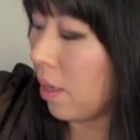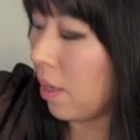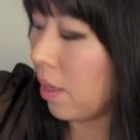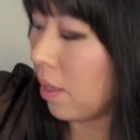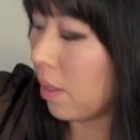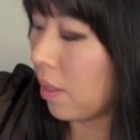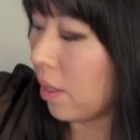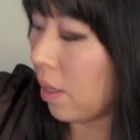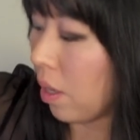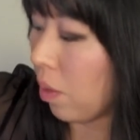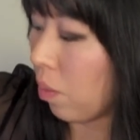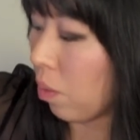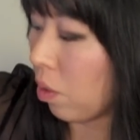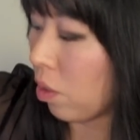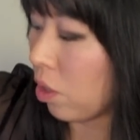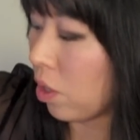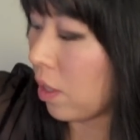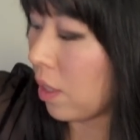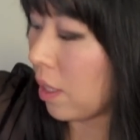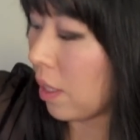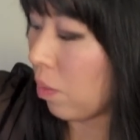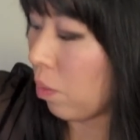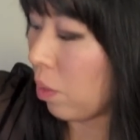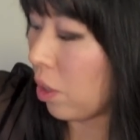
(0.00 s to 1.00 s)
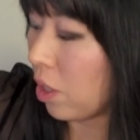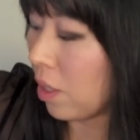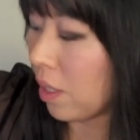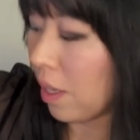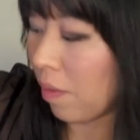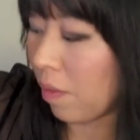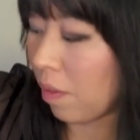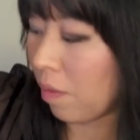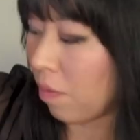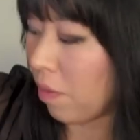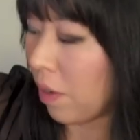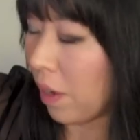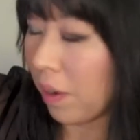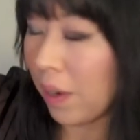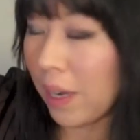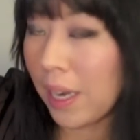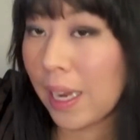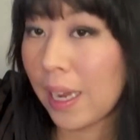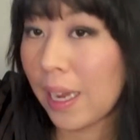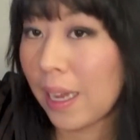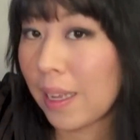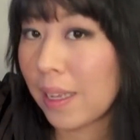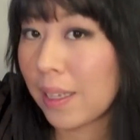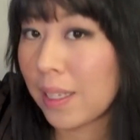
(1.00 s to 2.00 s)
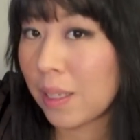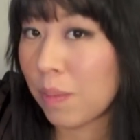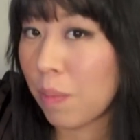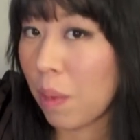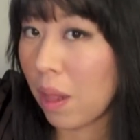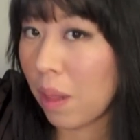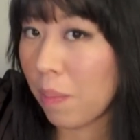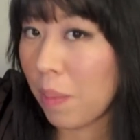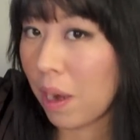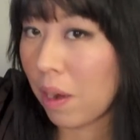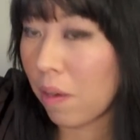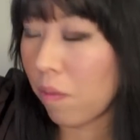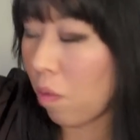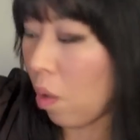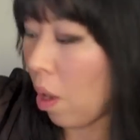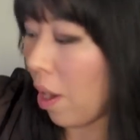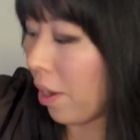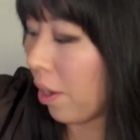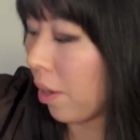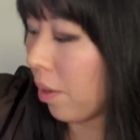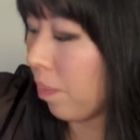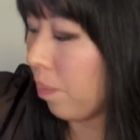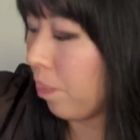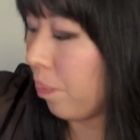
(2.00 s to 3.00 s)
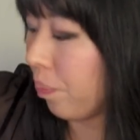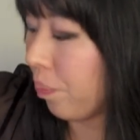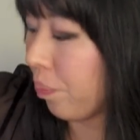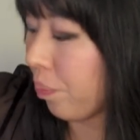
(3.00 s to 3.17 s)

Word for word: So we're just, we just have a very small amount of water